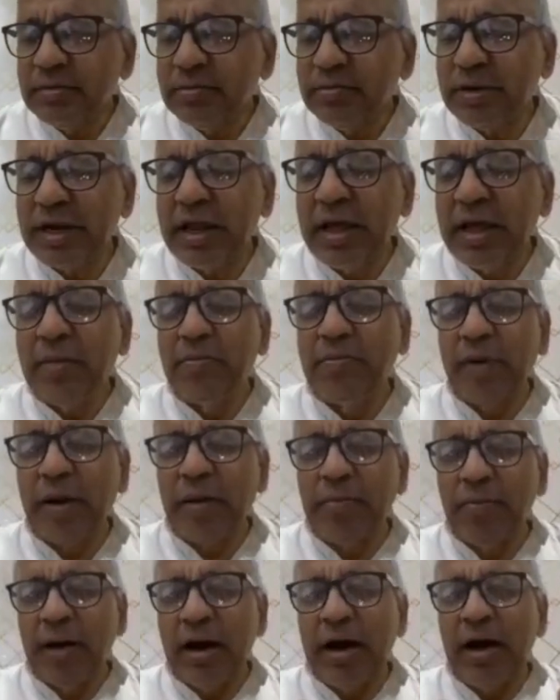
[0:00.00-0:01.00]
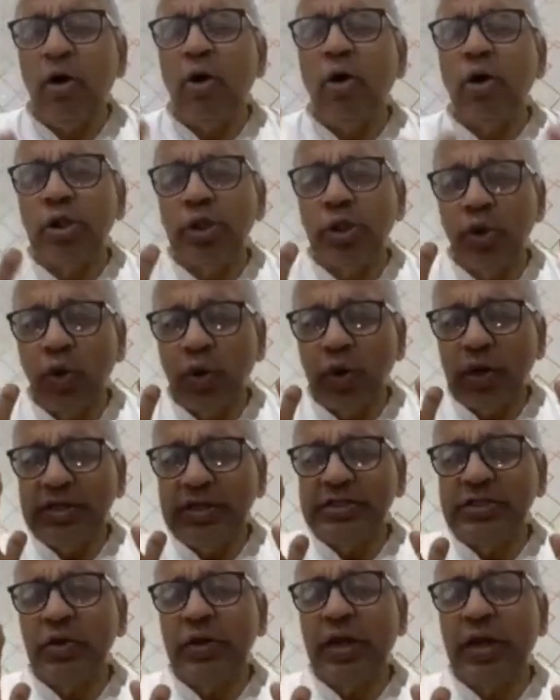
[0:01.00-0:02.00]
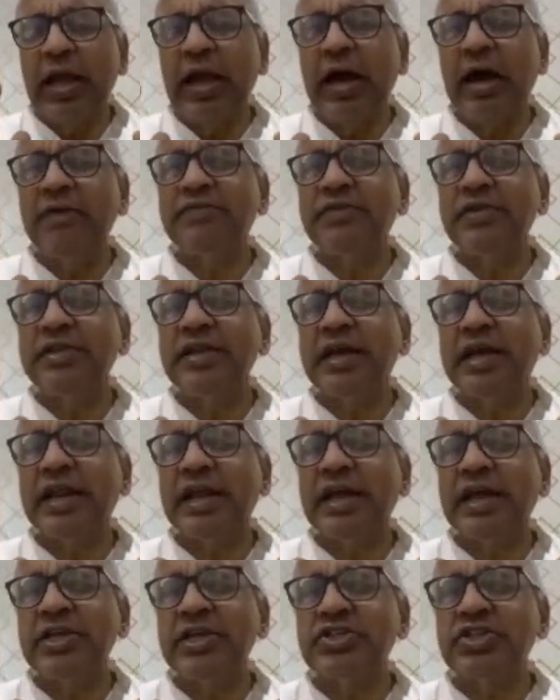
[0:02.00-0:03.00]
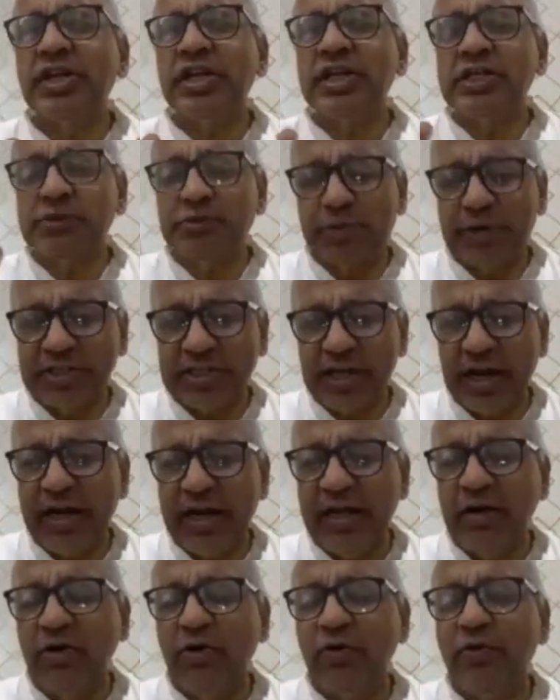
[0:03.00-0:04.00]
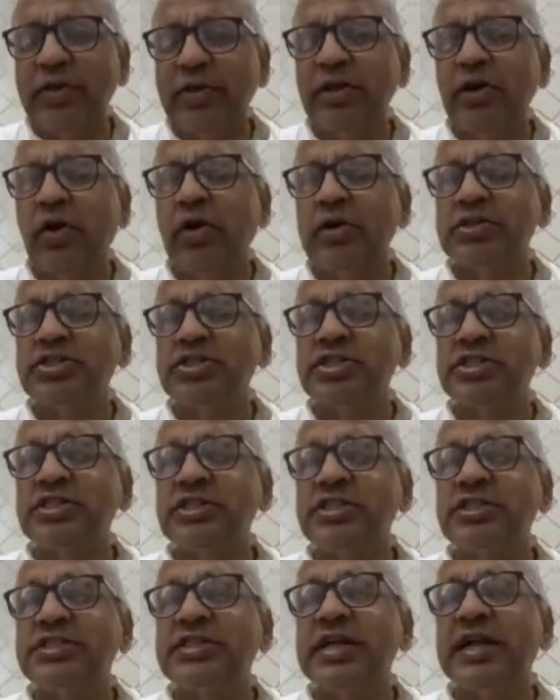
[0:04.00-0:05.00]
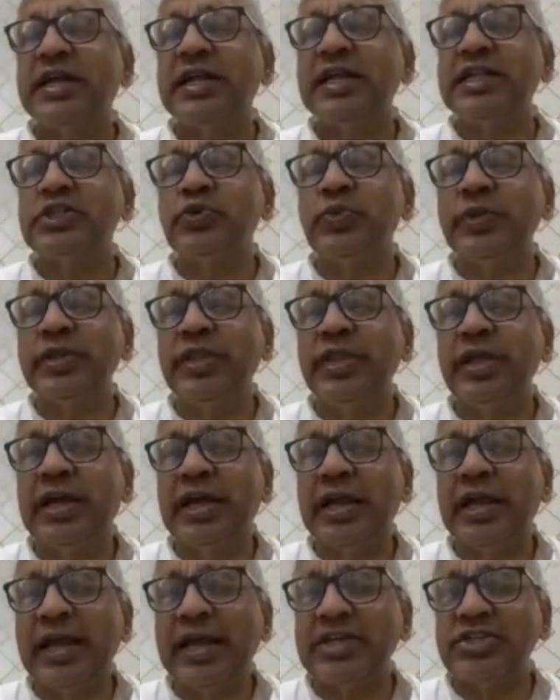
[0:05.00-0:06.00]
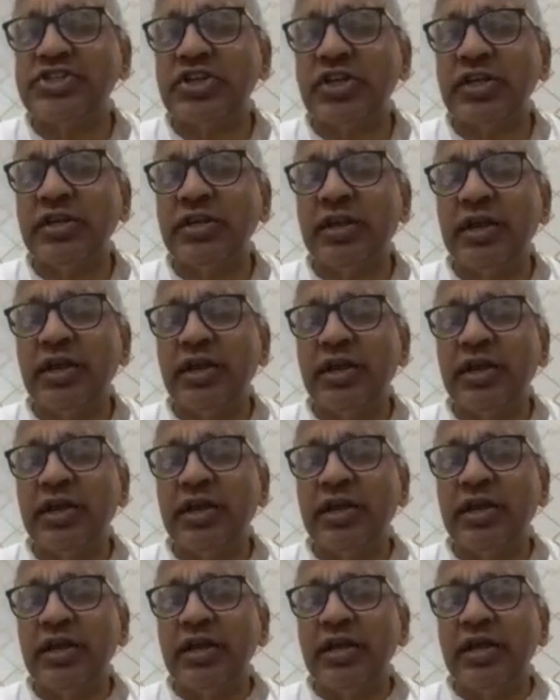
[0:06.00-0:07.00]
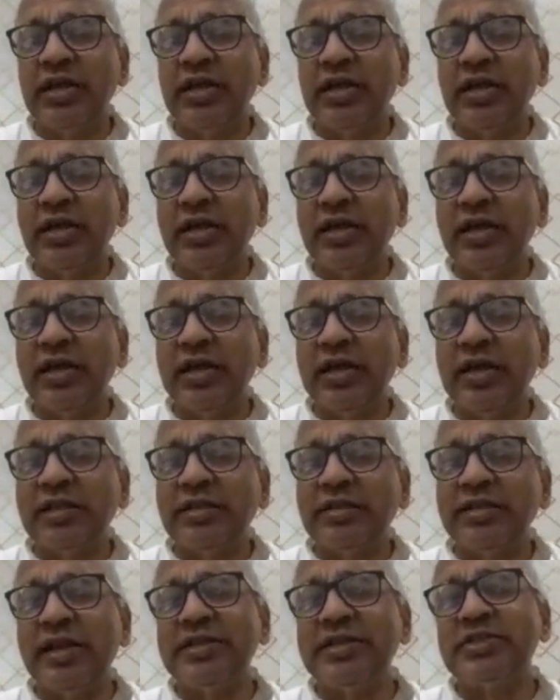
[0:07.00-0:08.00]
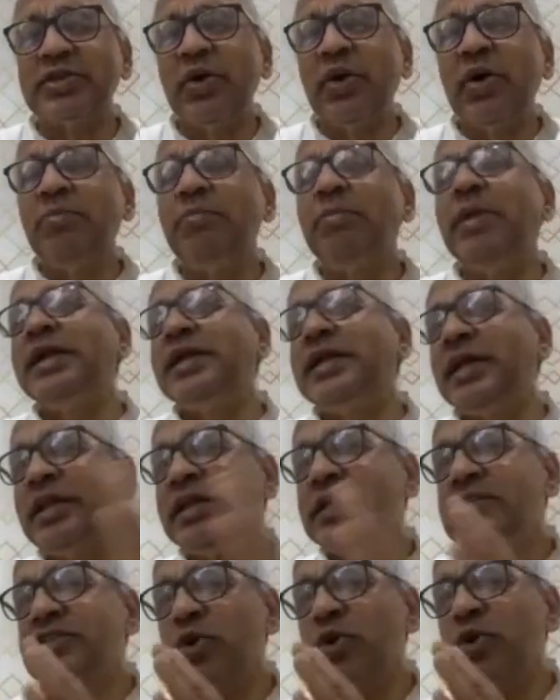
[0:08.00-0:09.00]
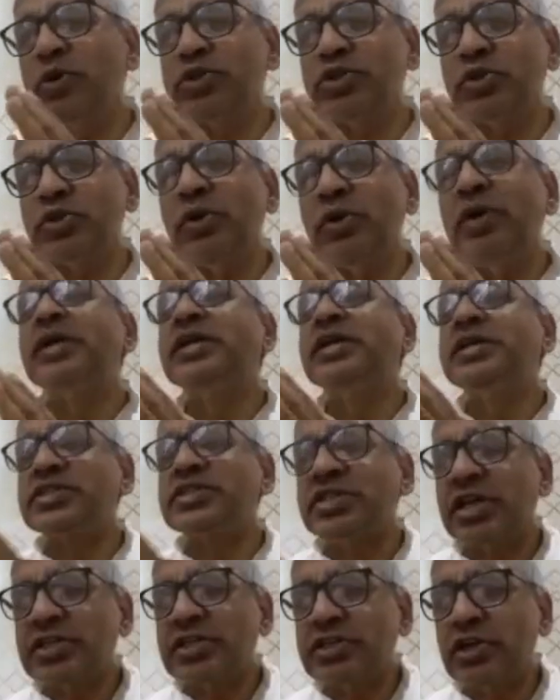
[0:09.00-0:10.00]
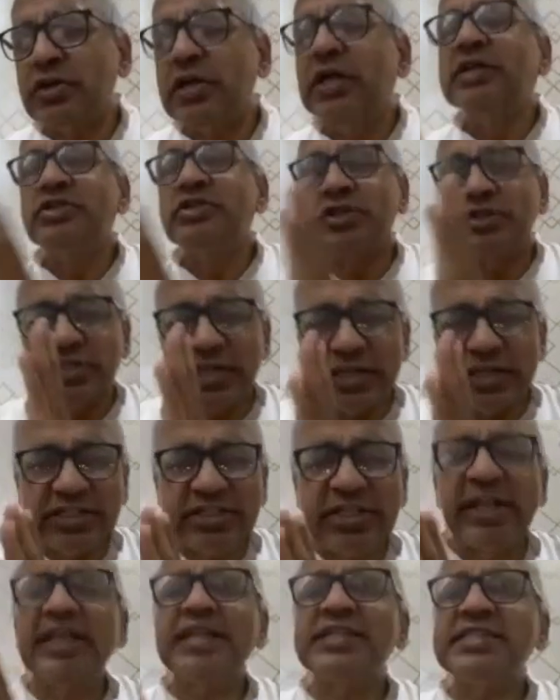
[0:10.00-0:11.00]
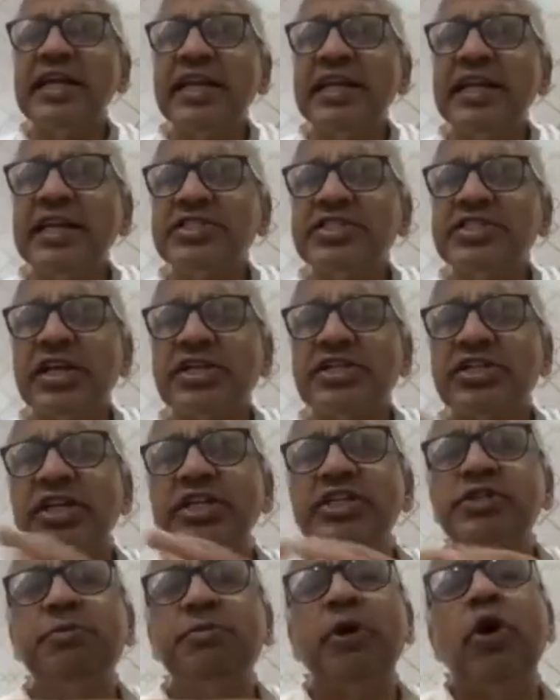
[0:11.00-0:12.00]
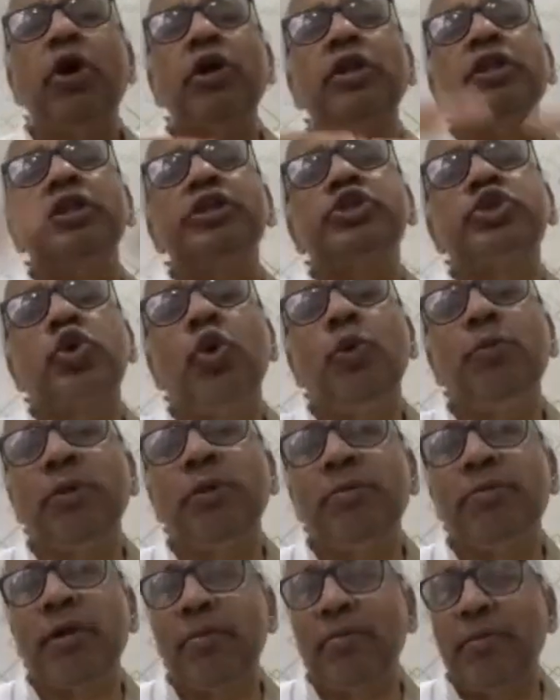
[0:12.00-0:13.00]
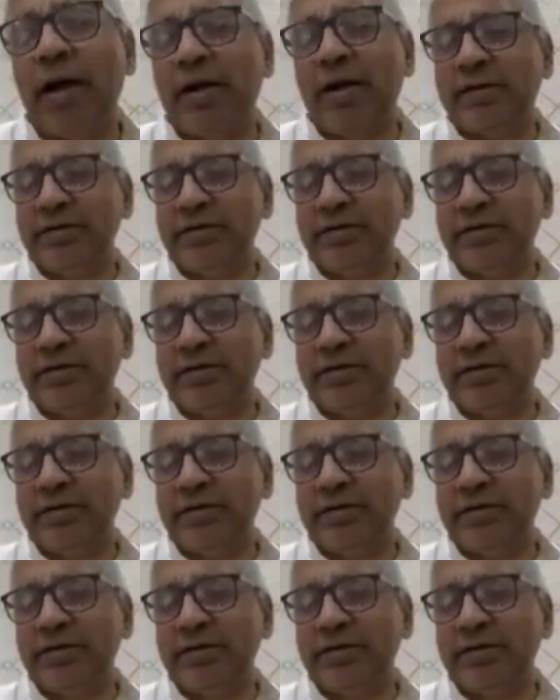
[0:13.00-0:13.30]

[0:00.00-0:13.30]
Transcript: But Brahma, although he is looking after the creation, is presiding over the consciousness that deals with the creation. There is maintenance also, destruction. So sustenance and destruction is beyond the scope of Brahma.